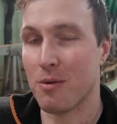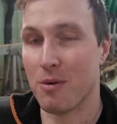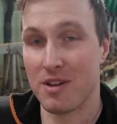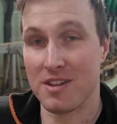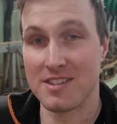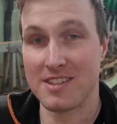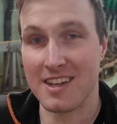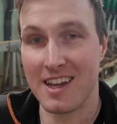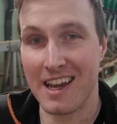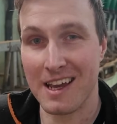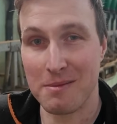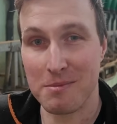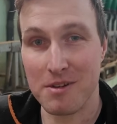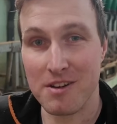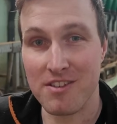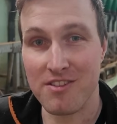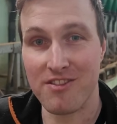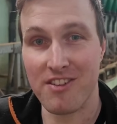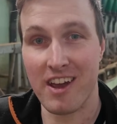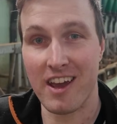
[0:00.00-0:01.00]
are once again
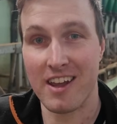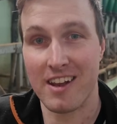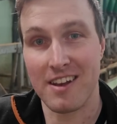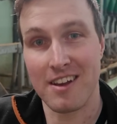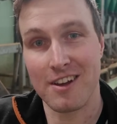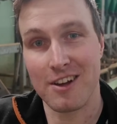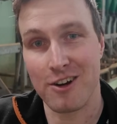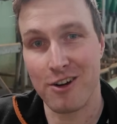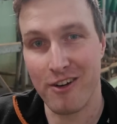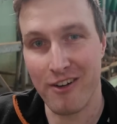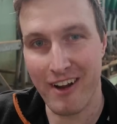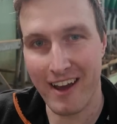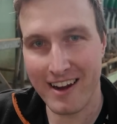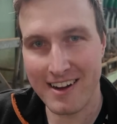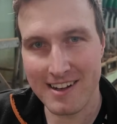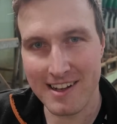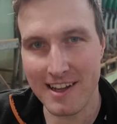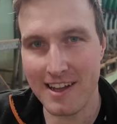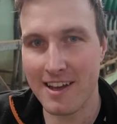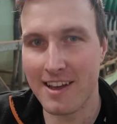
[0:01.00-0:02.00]
being fed
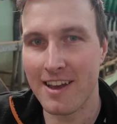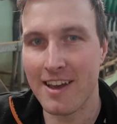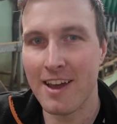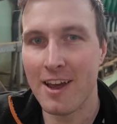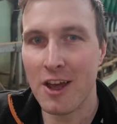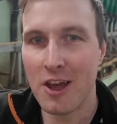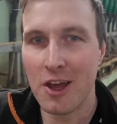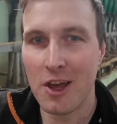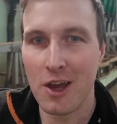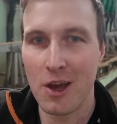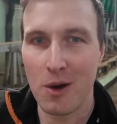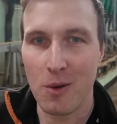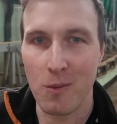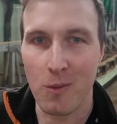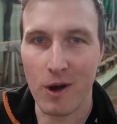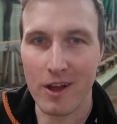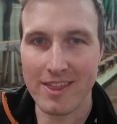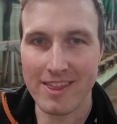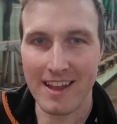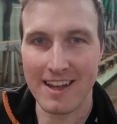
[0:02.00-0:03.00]
correctly.
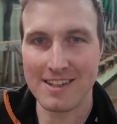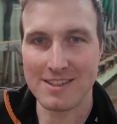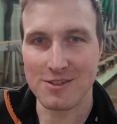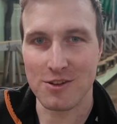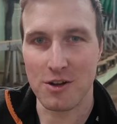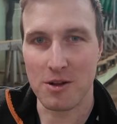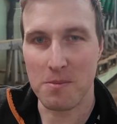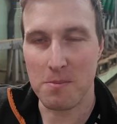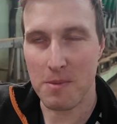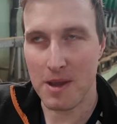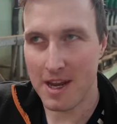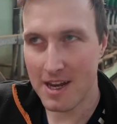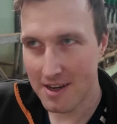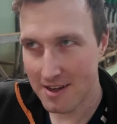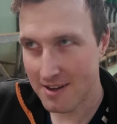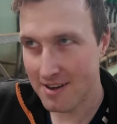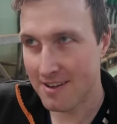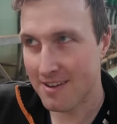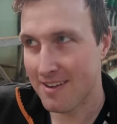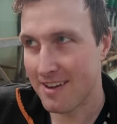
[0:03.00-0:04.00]
What that's going to
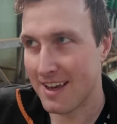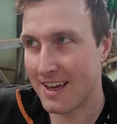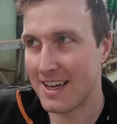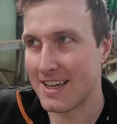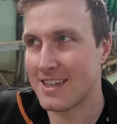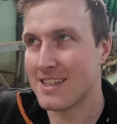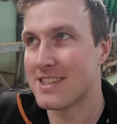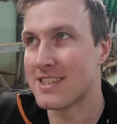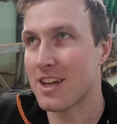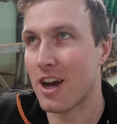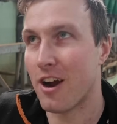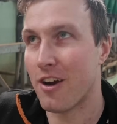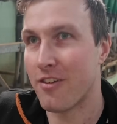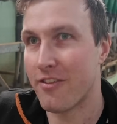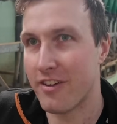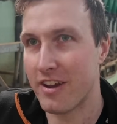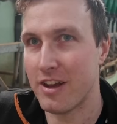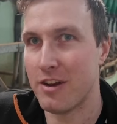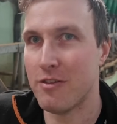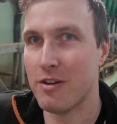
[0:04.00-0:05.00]
mean is our
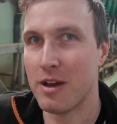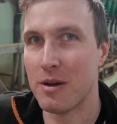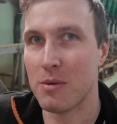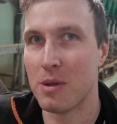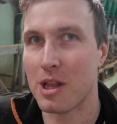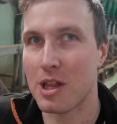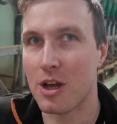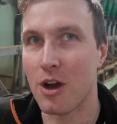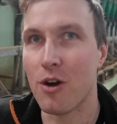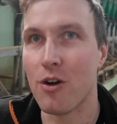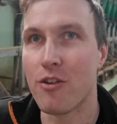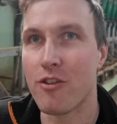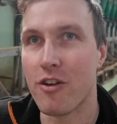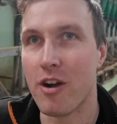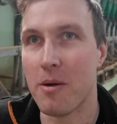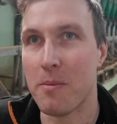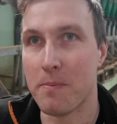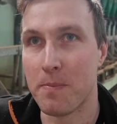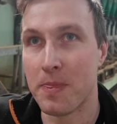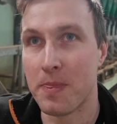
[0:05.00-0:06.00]
feed rate will go
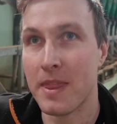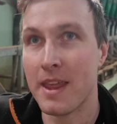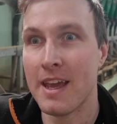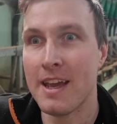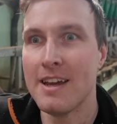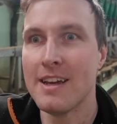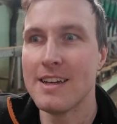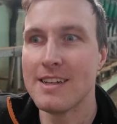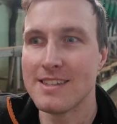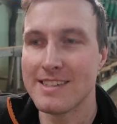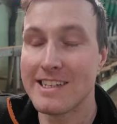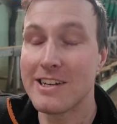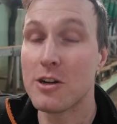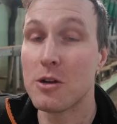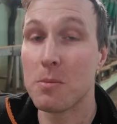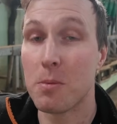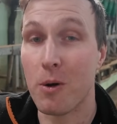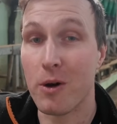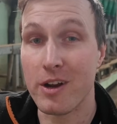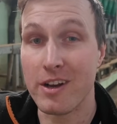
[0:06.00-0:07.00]
from
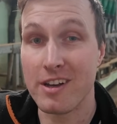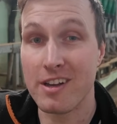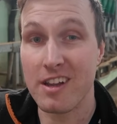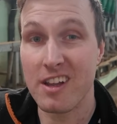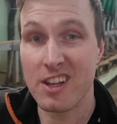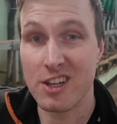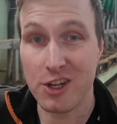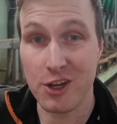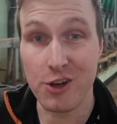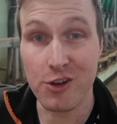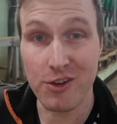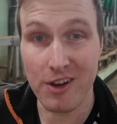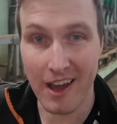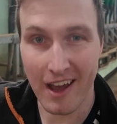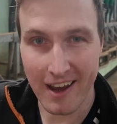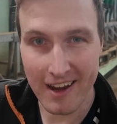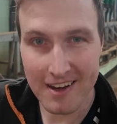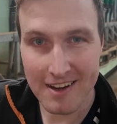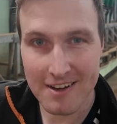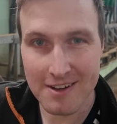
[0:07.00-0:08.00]

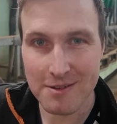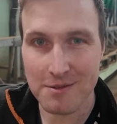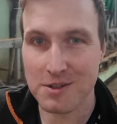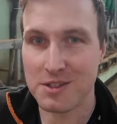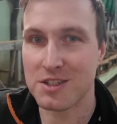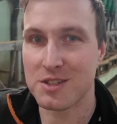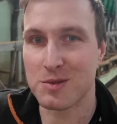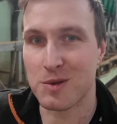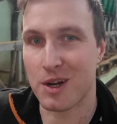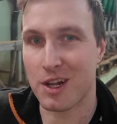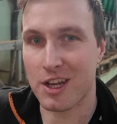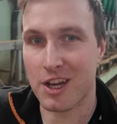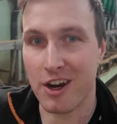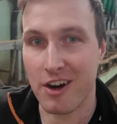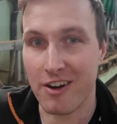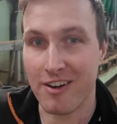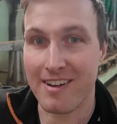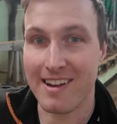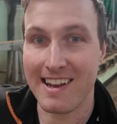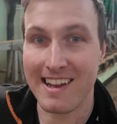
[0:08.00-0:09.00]
0.29, which is what it
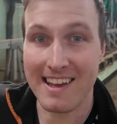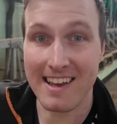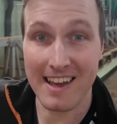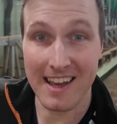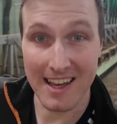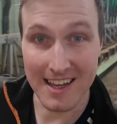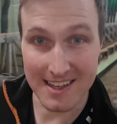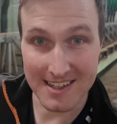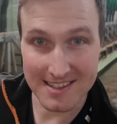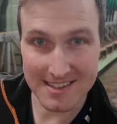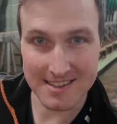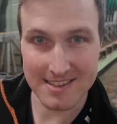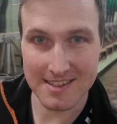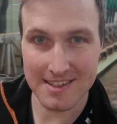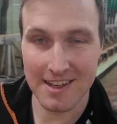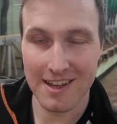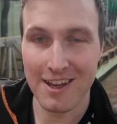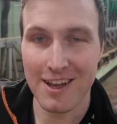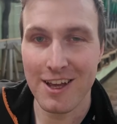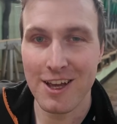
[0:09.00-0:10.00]
currently
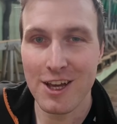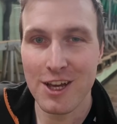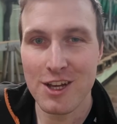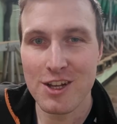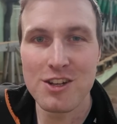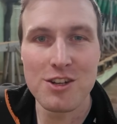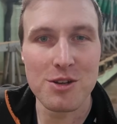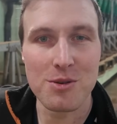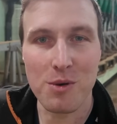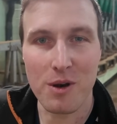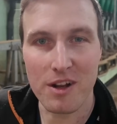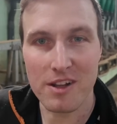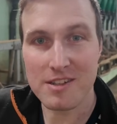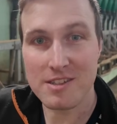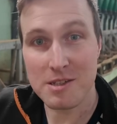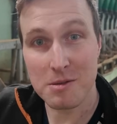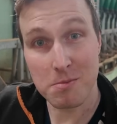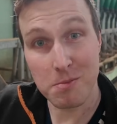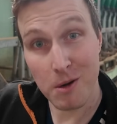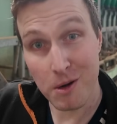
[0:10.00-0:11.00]
is, to what
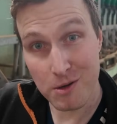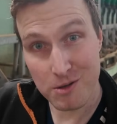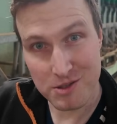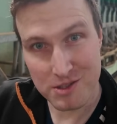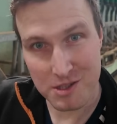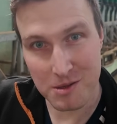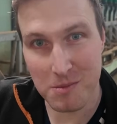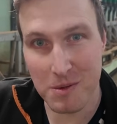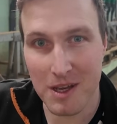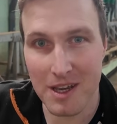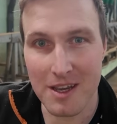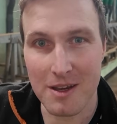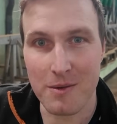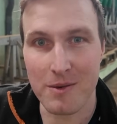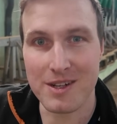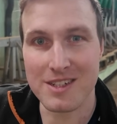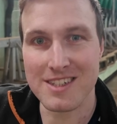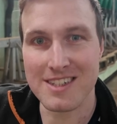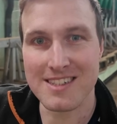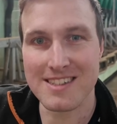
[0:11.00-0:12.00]
it's supposed to be,
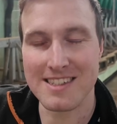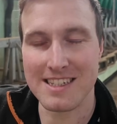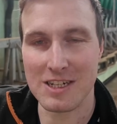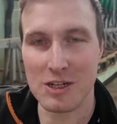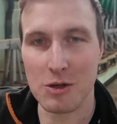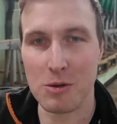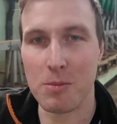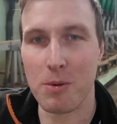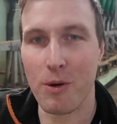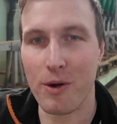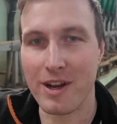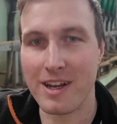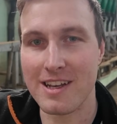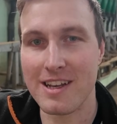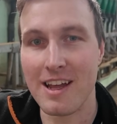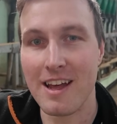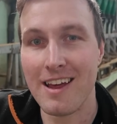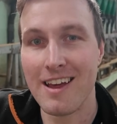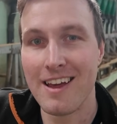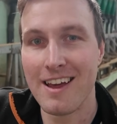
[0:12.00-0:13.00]
which is
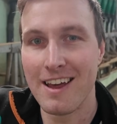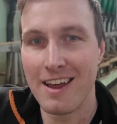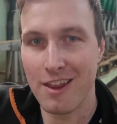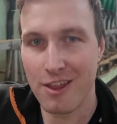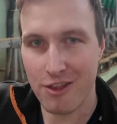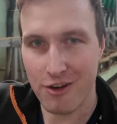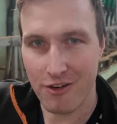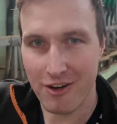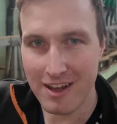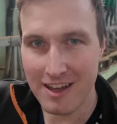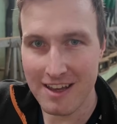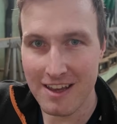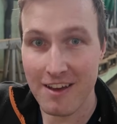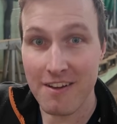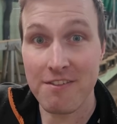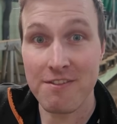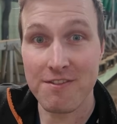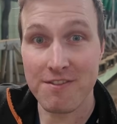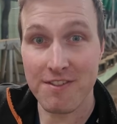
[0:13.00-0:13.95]
0.35.